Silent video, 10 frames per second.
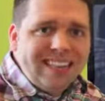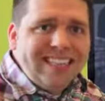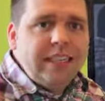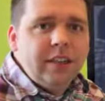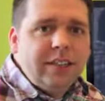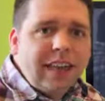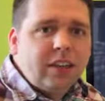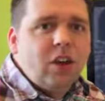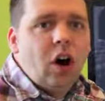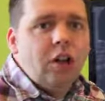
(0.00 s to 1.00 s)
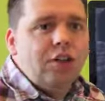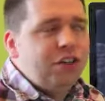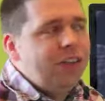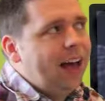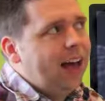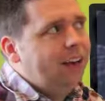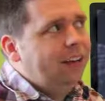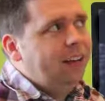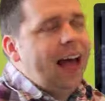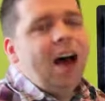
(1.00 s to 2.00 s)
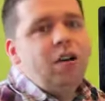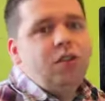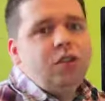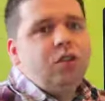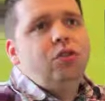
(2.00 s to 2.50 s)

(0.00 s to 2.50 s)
a deal technology that allows